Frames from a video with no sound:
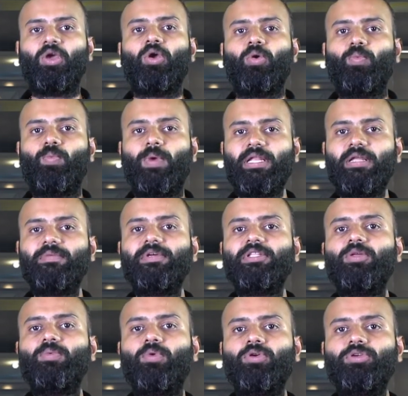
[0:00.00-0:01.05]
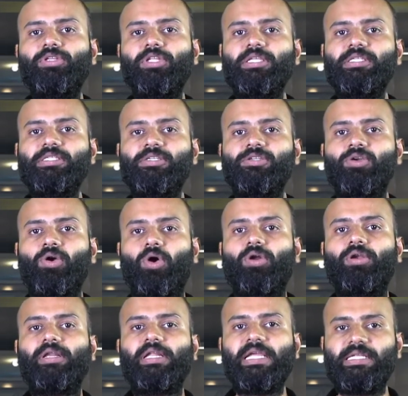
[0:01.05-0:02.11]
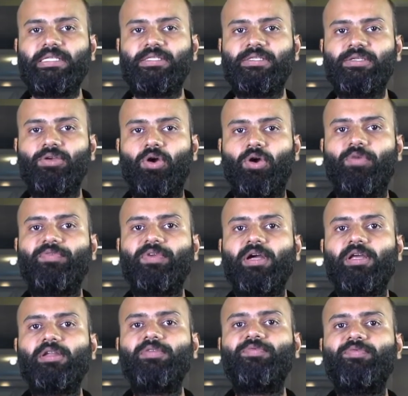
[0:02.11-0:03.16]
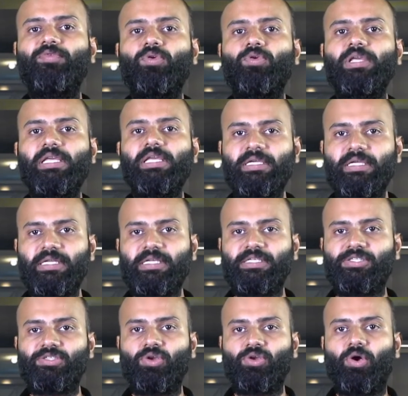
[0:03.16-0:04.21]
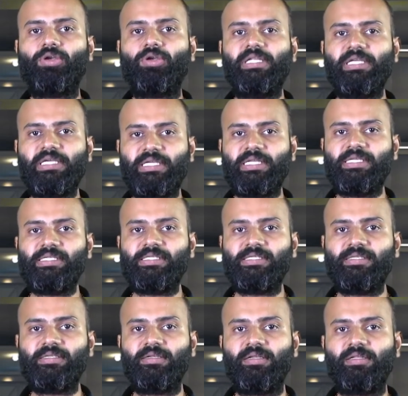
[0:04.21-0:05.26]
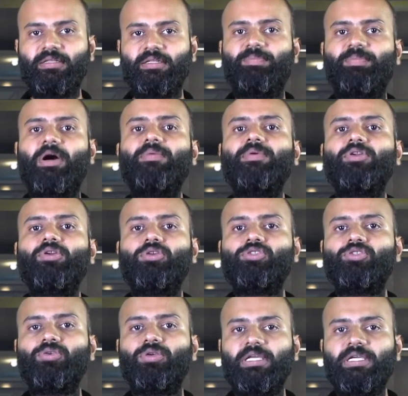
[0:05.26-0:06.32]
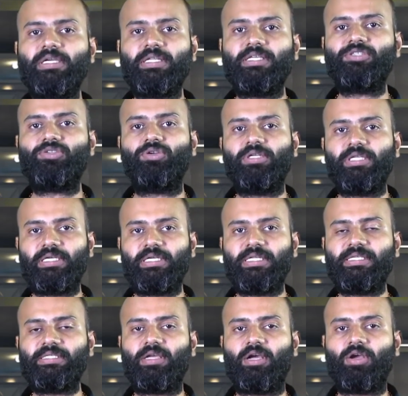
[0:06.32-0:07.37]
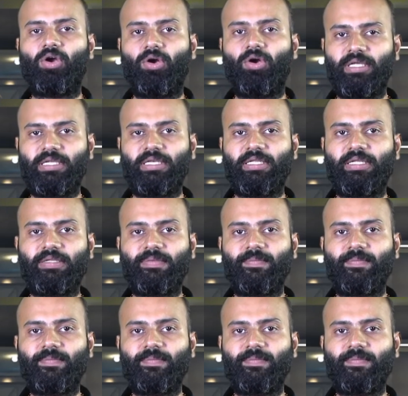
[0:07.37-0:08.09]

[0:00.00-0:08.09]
Whenever the voltage or rate of current flow increase or decrease, the power also increase or decrease accordingly.